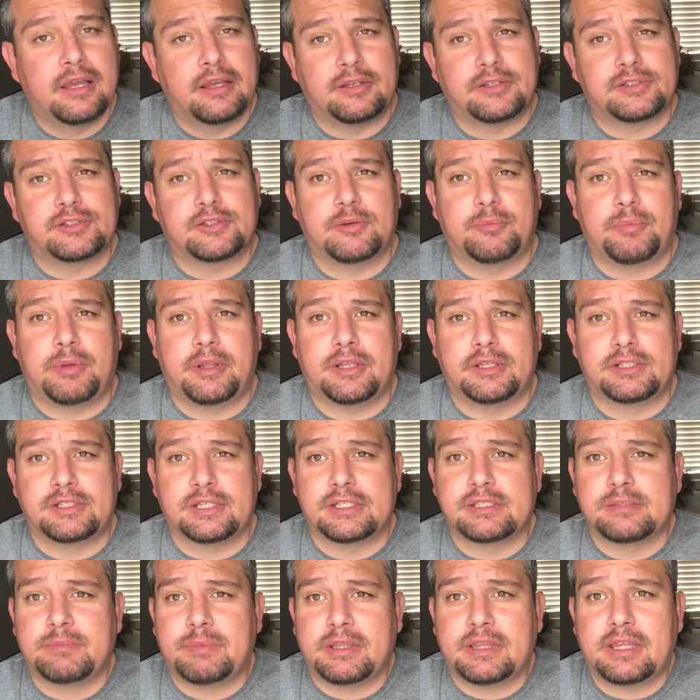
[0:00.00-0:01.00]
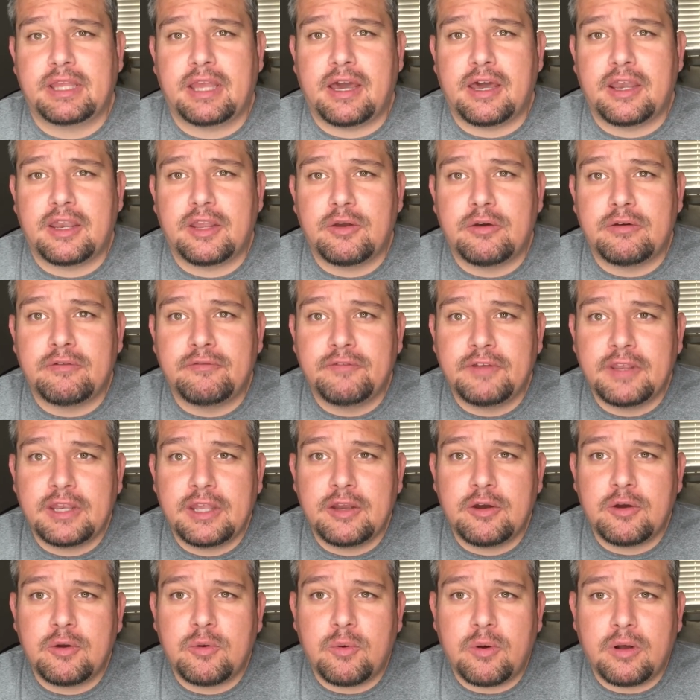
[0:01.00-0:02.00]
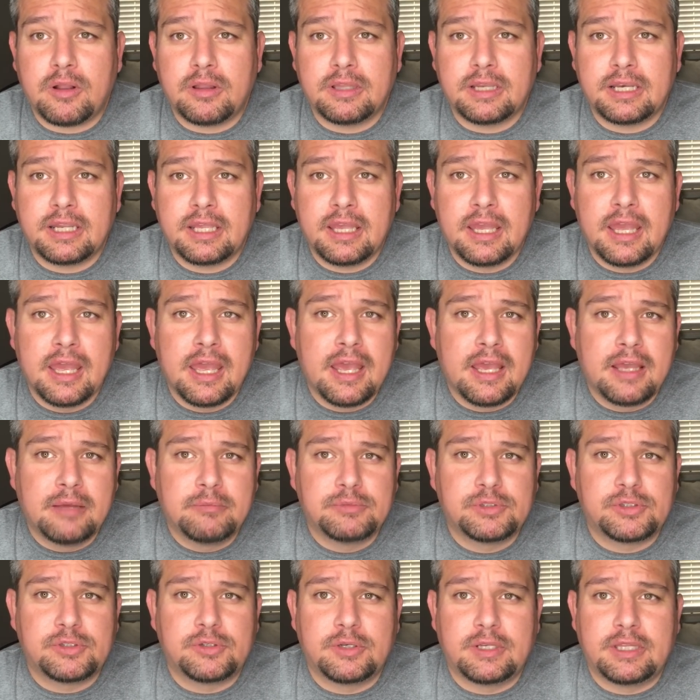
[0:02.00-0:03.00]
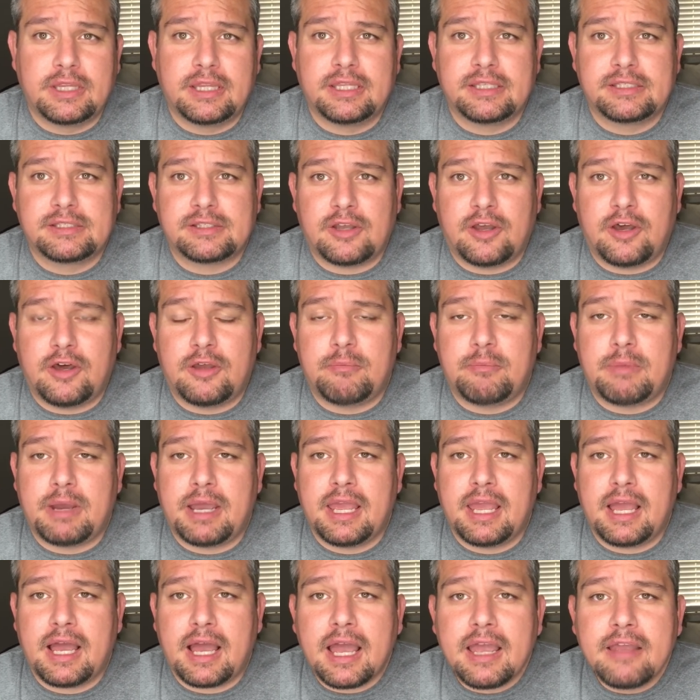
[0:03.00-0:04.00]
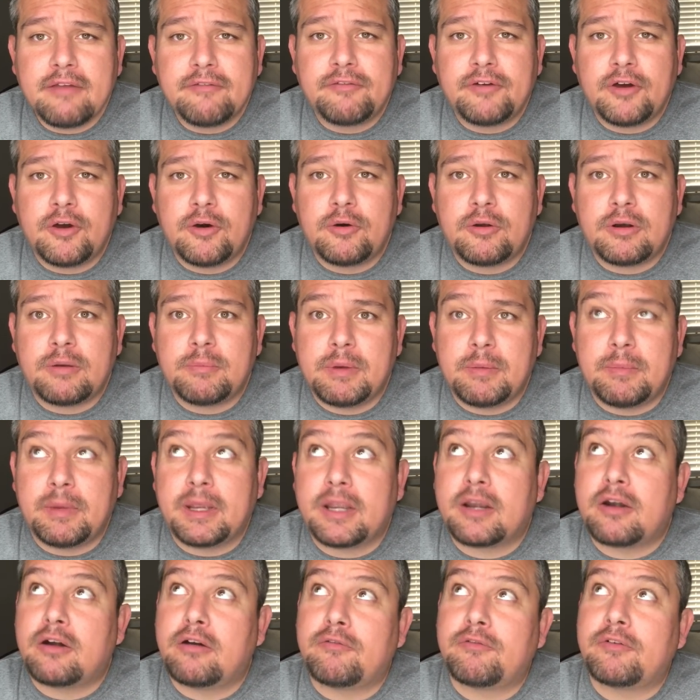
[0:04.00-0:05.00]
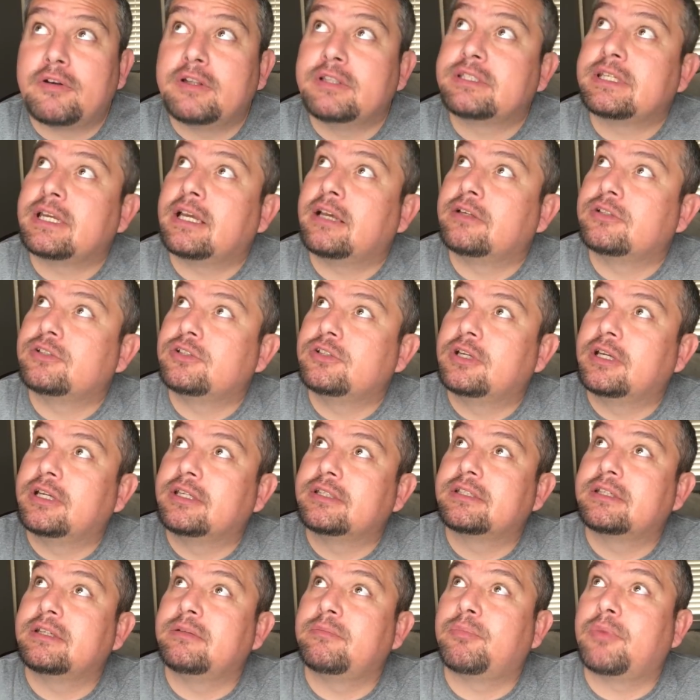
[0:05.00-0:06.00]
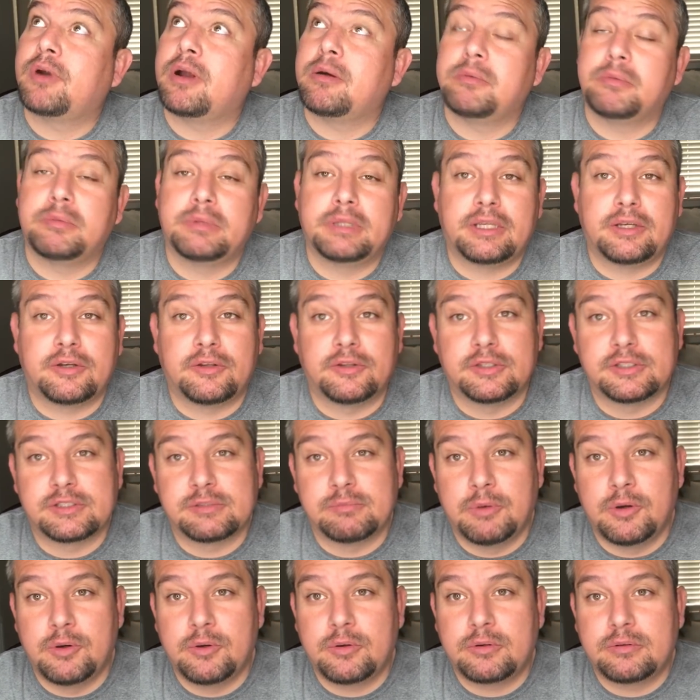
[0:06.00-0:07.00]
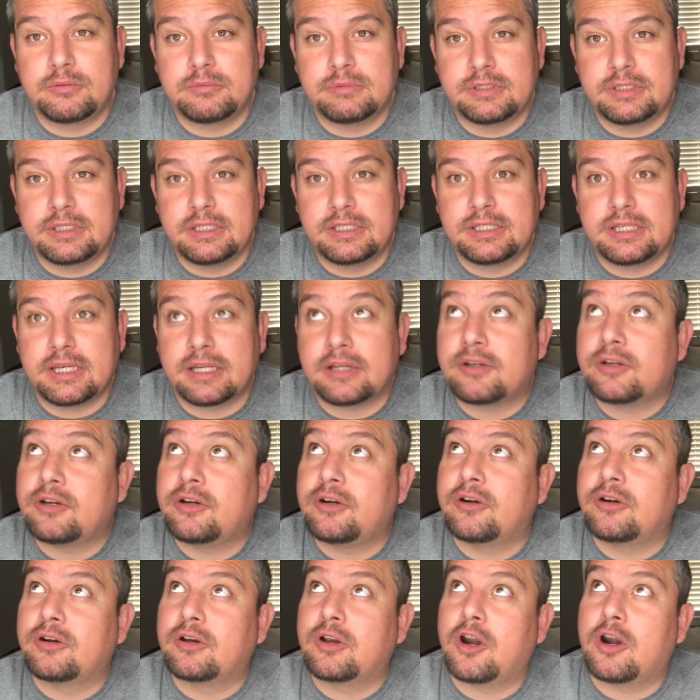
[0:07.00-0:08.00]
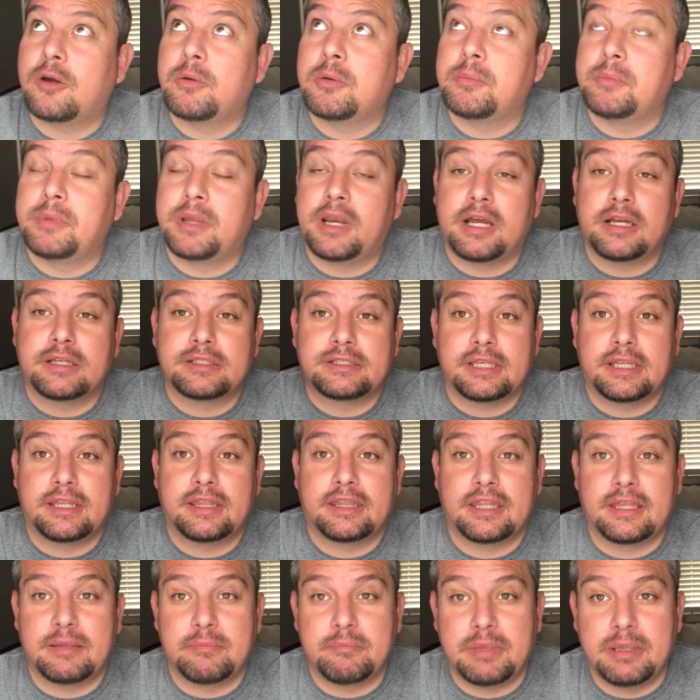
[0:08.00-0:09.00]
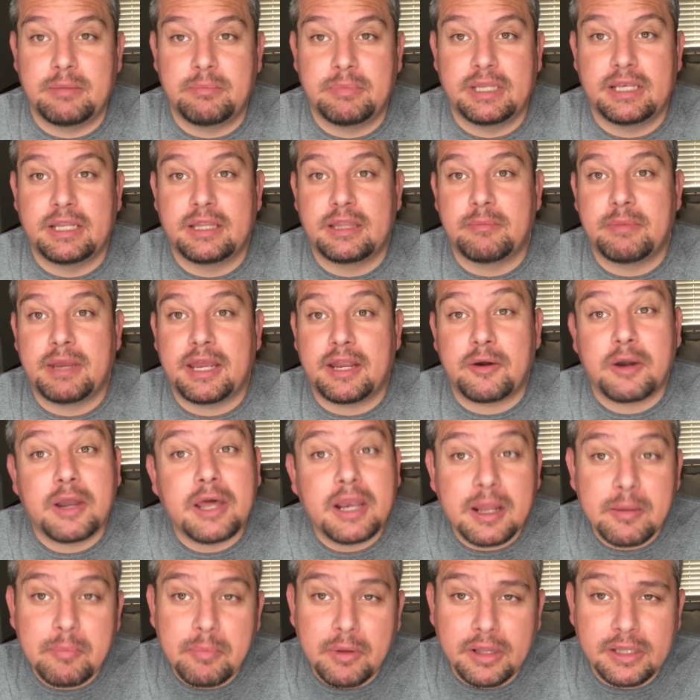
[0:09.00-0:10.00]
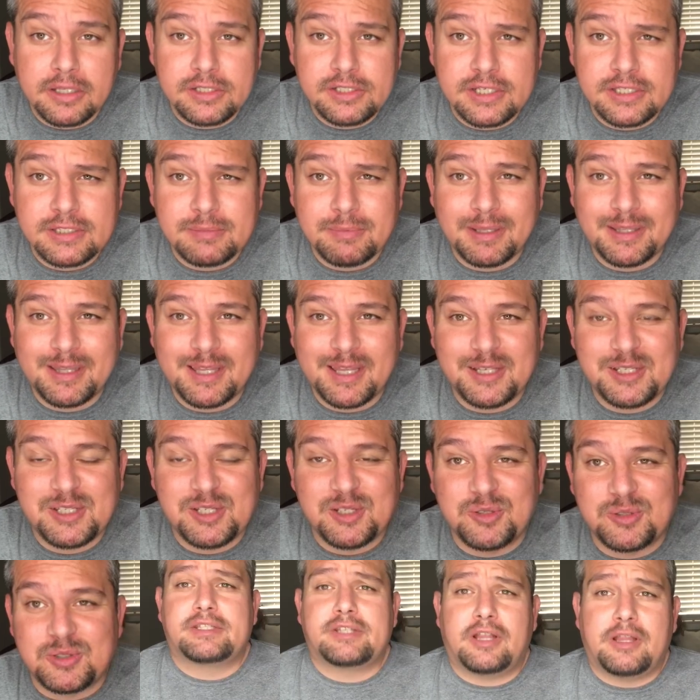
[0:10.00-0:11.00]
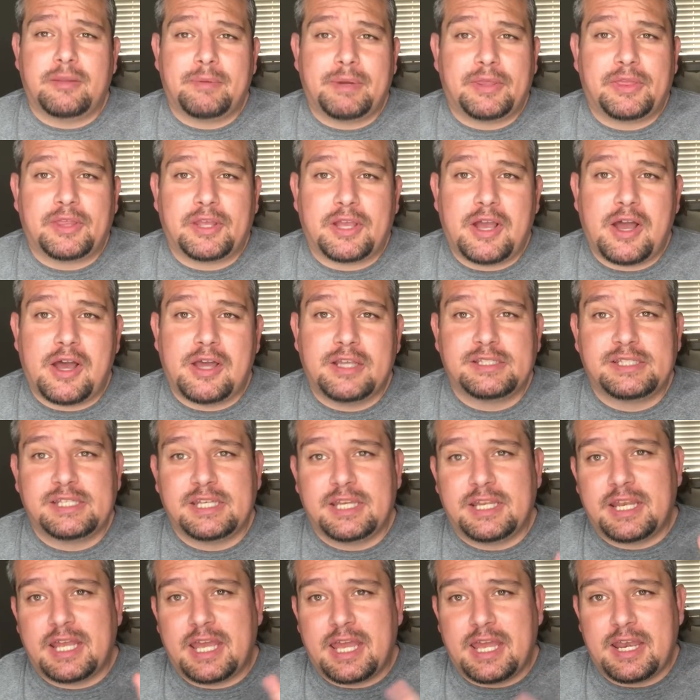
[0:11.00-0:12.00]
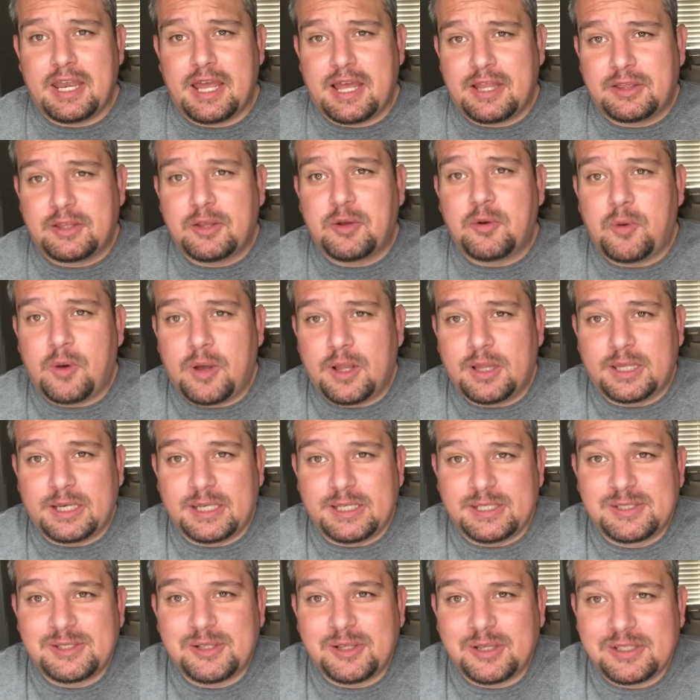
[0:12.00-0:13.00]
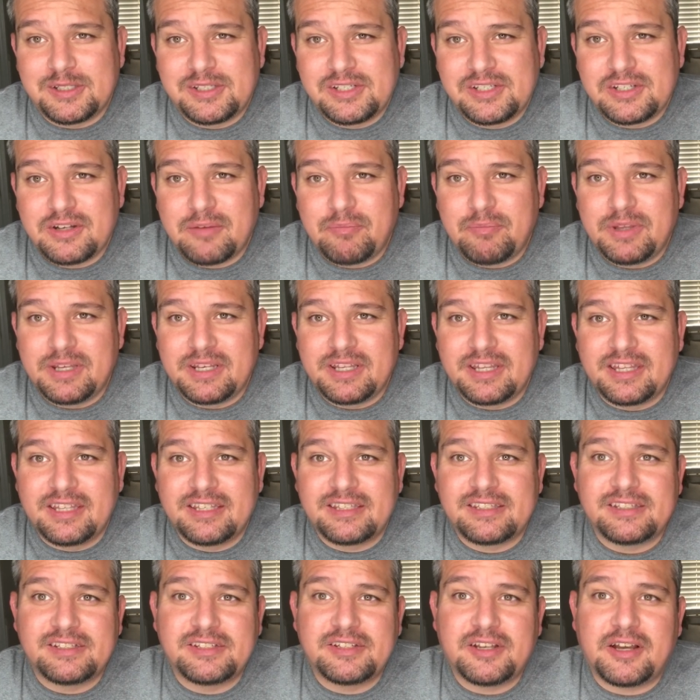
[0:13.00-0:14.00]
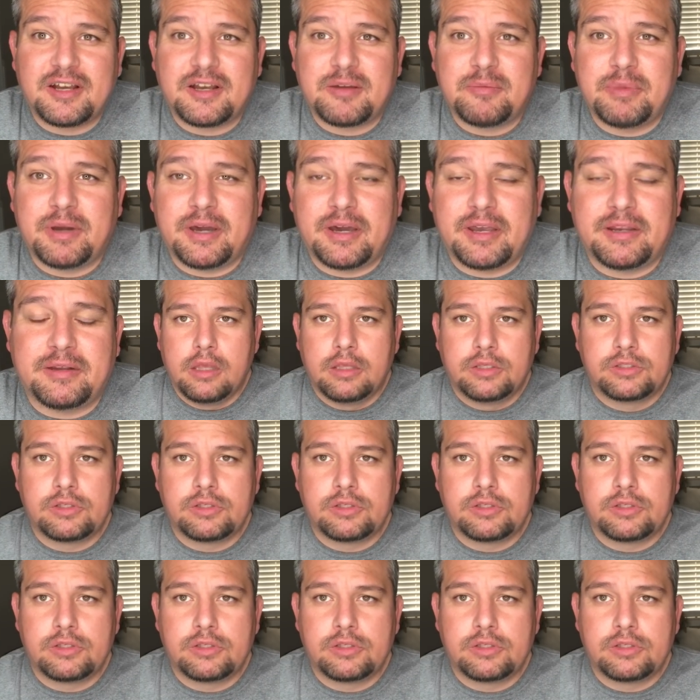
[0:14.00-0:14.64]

Also apologize about the audio and video quality shooting this on my iPhone. I'm at my girlfriend's house. You guys can probably hear the smoke detector or carbon monoxide thing beeping in the background. I apologize about that too. It's all about the content and not the quality. So let's jump into this and talk about it.